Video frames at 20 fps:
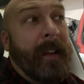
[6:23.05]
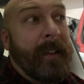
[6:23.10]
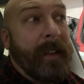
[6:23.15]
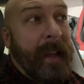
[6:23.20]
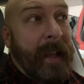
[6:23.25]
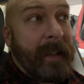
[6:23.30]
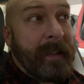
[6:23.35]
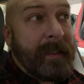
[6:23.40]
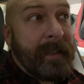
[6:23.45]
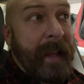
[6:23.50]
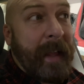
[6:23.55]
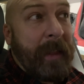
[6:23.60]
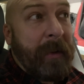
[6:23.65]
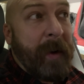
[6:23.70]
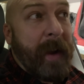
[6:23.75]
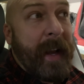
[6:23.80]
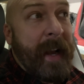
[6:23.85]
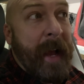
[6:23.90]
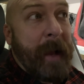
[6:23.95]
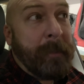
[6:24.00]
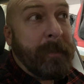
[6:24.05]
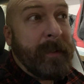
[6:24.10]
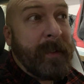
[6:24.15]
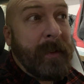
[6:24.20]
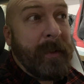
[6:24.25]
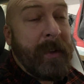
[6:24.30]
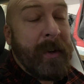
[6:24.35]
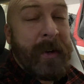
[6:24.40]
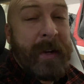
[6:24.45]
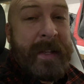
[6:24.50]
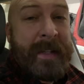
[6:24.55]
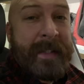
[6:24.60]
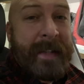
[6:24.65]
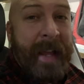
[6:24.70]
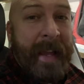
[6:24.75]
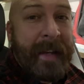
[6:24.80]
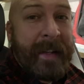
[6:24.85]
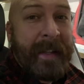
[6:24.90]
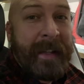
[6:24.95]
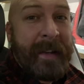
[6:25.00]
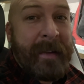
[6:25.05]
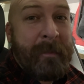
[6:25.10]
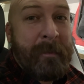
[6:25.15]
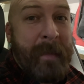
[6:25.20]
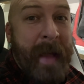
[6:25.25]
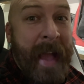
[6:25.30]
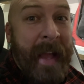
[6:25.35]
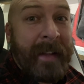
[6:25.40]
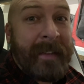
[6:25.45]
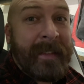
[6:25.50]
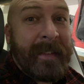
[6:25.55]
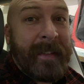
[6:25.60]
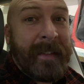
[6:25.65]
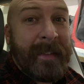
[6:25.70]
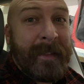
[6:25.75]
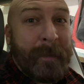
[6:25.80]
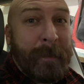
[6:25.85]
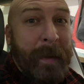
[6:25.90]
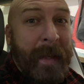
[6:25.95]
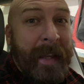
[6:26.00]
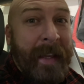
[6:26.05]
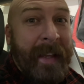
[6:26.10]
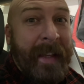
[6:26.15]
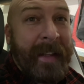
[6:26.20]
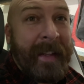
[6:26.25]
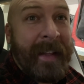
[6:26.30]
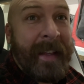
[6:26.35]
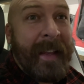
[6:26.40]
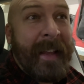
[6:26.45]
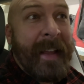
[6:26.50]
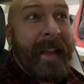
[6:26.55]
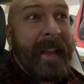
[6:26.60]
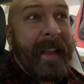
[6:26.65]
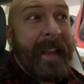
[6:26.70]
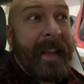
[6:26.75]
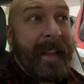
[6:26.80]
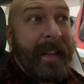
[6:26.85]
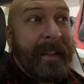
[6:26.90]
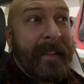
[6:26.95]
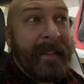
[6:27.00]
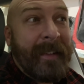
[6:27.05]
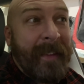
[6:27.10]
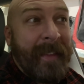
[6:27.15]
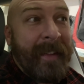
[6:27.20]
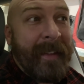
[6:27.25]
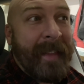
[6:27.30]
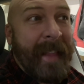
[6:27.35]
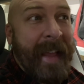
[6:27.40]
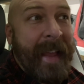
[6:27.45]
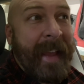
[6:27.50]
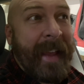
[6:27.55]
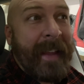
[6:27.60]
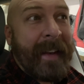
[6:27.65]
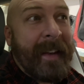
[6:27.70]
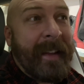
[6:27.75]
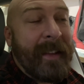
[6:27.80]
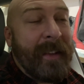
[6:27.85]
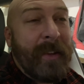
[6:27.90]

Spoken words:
accelerate up to your intended max speed into the lane.